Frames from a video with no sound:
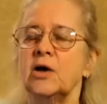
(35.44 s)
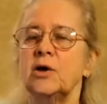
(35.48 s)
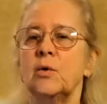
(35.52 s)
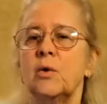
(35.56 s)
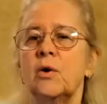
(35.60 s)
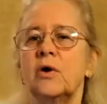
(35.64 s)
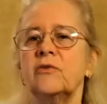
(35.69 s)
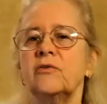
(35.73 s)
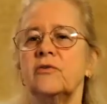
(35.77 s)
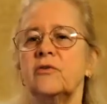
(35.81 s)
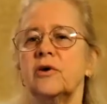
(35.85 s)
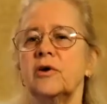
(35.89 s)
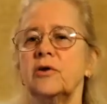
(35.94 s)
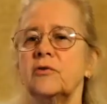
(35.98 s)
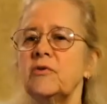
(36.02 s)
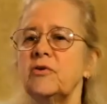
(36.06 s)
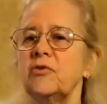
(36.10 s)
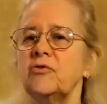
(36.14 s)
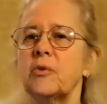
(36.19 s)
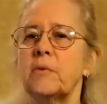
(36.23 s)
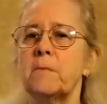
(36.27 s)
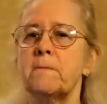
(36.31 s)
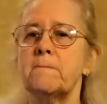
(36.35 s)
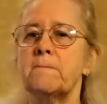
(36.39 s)
You also can
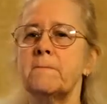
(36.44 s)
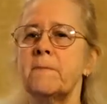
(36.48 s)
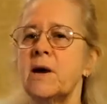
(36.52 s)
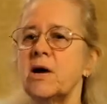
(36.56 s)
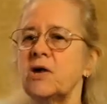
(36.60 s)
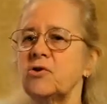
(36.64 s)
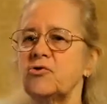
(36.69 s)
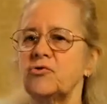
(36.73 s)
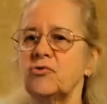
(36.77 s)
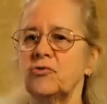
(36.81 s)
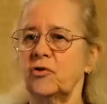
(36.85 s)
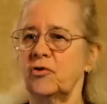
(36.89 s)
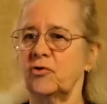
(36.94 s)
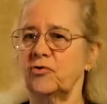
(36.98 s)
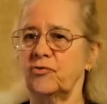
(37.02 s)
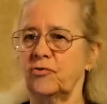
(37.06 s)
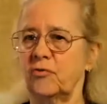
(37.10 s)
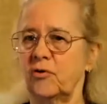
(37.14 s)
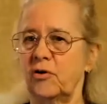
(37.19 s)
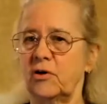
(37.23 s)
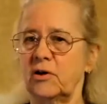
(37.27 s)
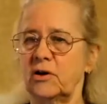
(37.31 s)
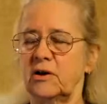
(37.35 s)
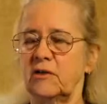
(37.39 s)
reach a much
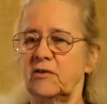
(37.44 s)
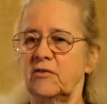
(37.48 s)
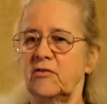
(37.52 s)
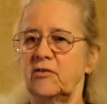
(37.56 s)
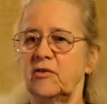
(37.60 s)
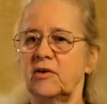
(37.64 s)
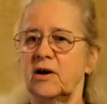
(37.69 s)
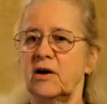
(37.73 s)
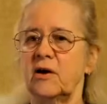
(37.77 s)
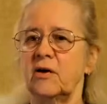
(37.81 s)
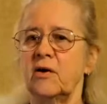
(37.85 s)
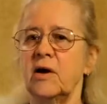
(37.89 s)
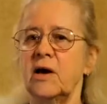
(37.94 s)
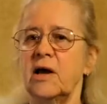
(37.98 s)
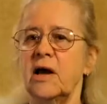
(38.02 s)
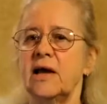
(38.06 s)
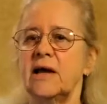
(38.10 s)
larger audience now.